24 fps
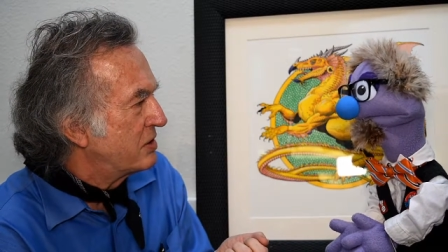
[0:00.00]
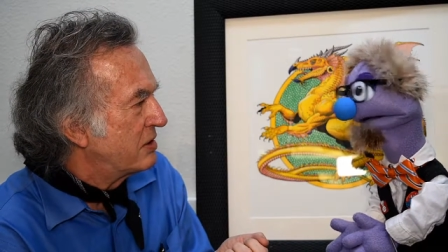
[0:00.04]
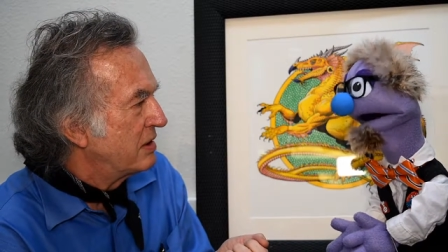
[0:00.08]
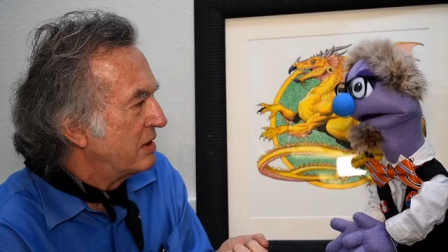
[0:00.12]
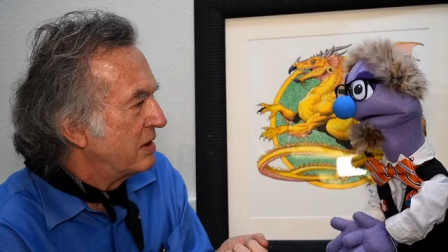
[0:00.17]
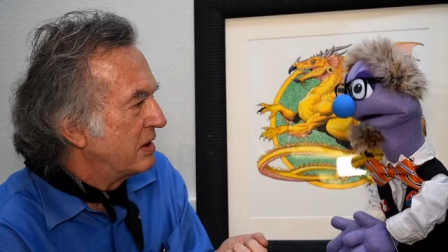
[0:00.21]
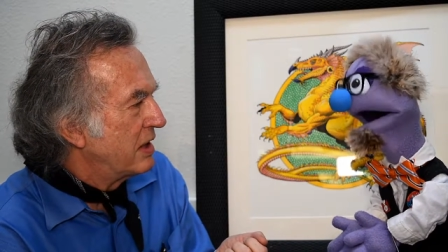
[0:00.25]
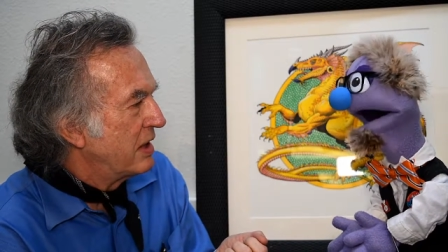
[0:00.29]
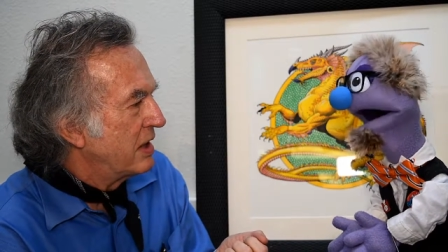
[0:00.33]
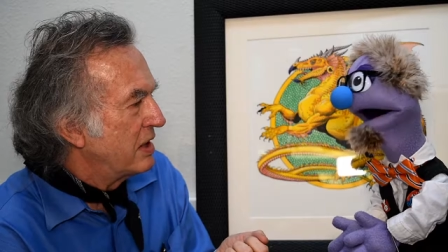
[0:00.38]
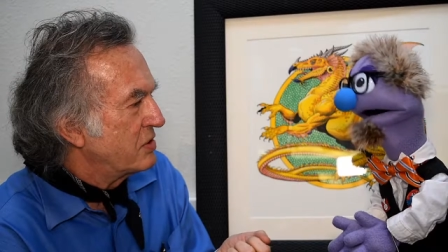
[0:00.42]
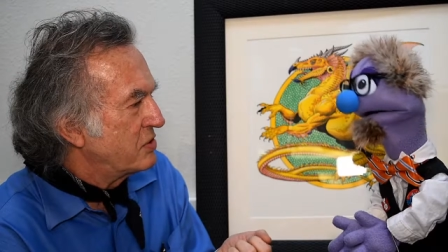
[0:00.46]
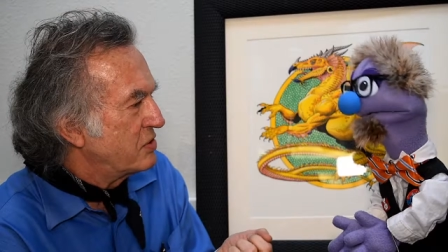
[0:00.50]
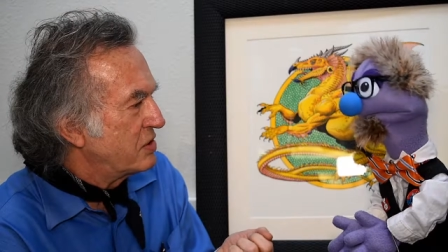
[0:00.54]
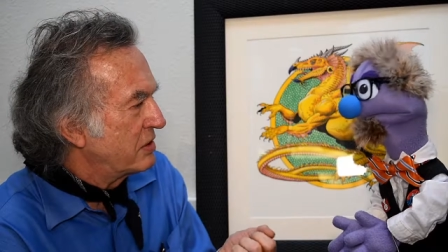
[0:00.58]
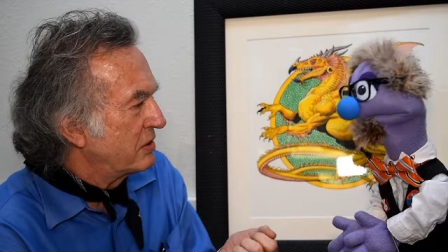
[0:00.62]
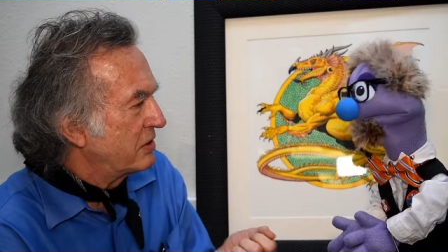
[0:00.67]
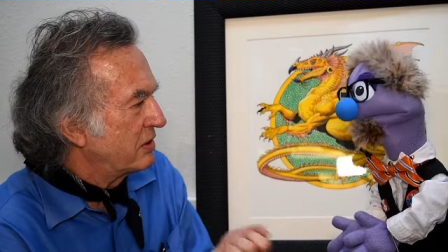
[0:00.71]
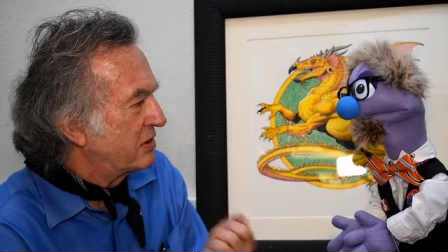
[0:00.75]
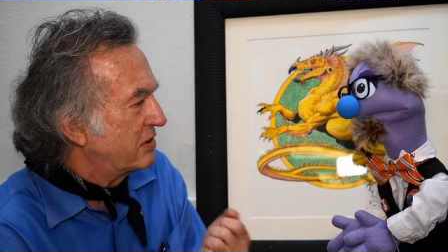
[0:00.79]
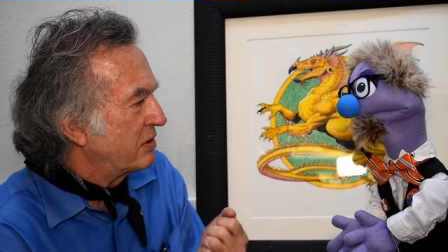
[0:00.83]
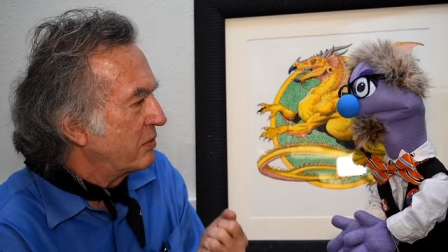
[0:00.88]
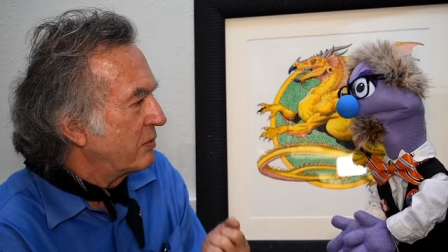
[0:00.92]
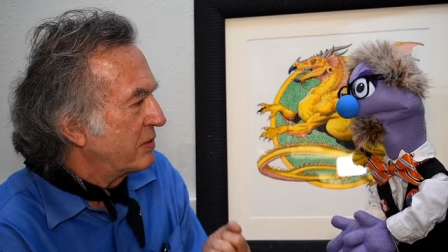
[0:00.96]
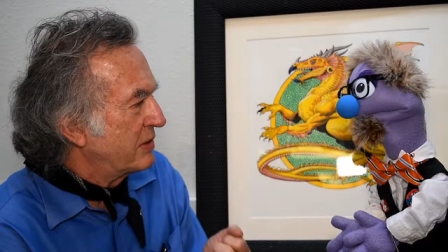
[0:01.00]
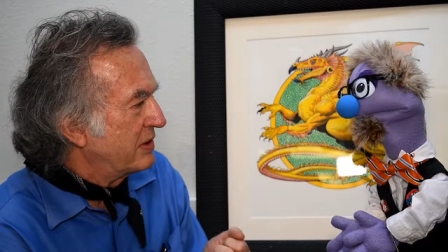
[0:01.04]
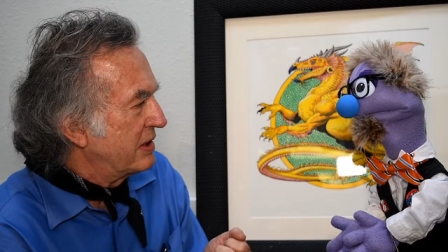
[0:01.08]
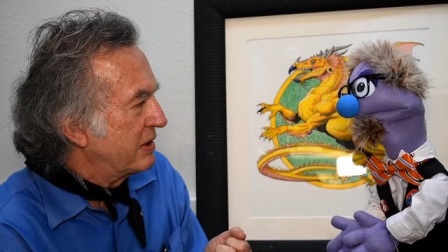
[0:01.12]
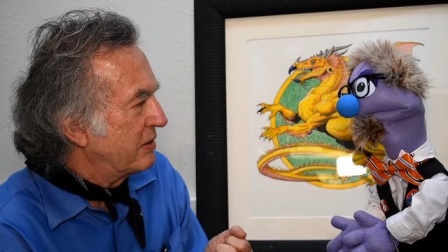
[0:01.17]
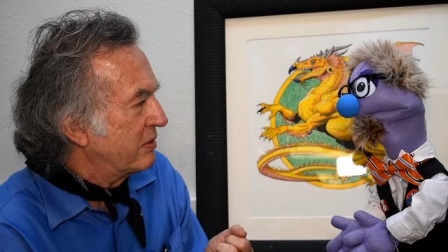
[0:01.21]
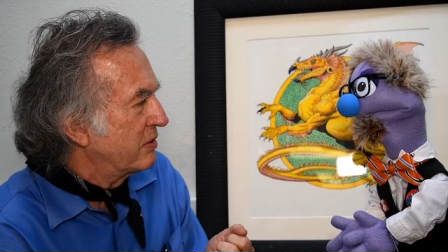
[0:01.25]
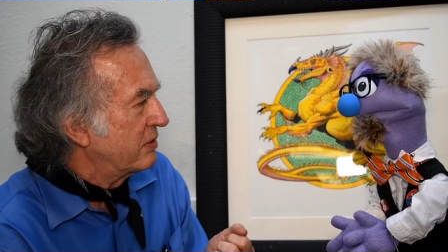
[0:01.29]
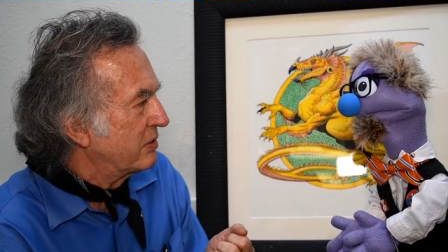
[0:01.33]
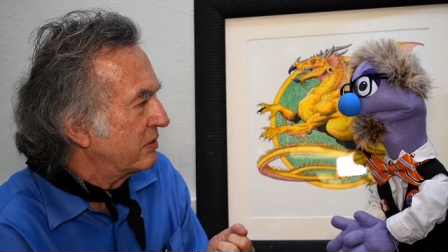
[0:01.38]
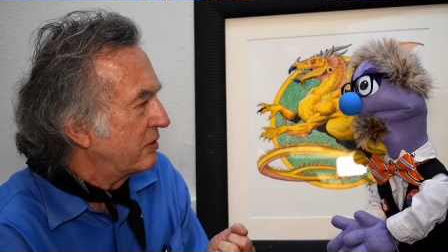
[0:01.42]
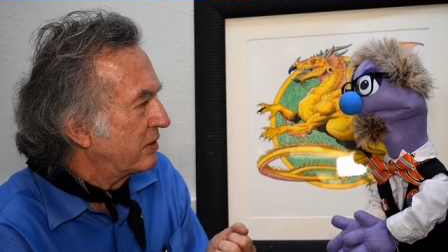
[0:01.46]
and she looked at what they
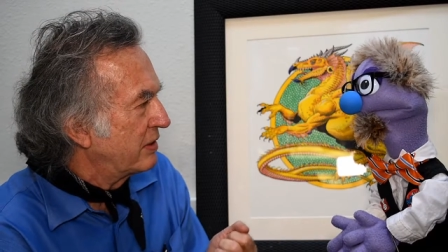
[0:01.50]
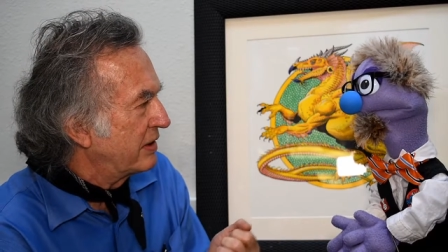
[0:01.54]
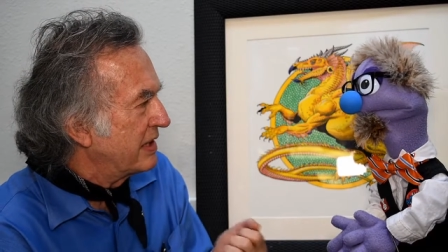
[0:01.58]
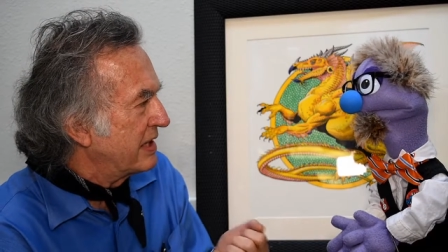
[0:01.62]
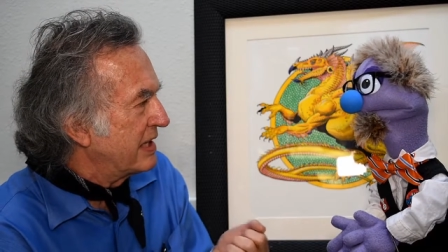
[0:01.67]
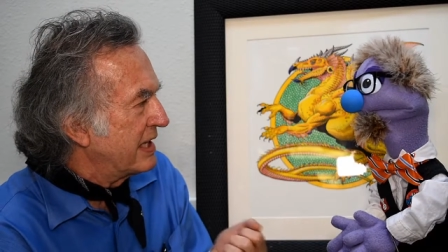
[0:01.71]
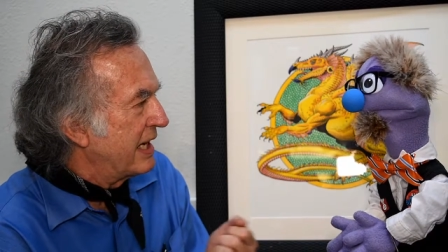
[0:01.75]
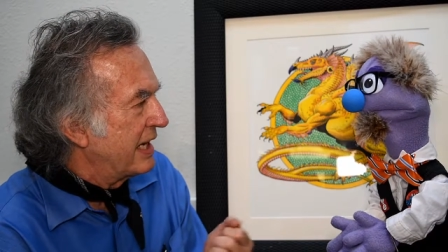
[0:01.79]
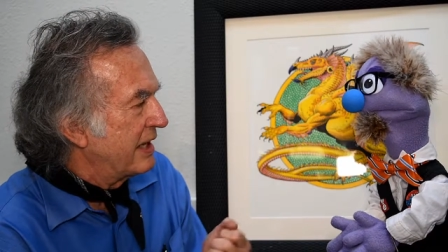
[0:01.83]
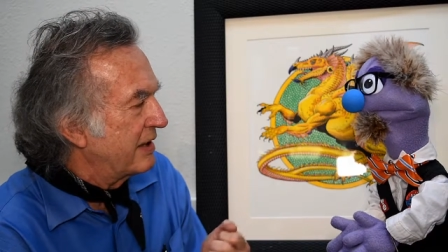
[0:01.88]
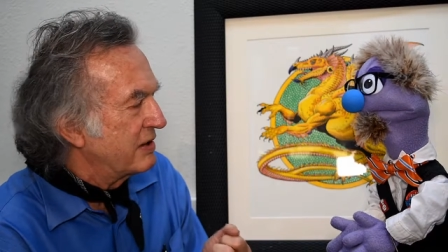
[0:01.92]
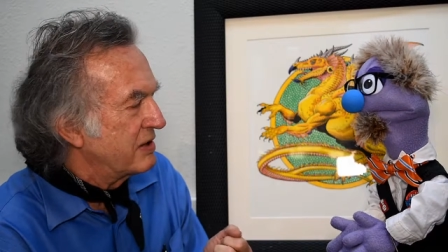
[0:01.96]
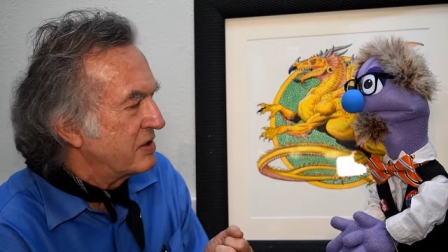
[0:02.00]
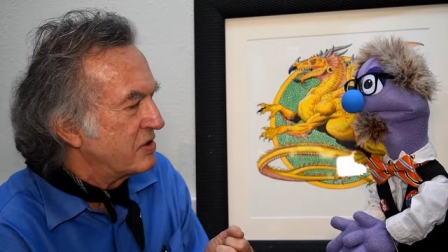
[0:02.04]
were looking at,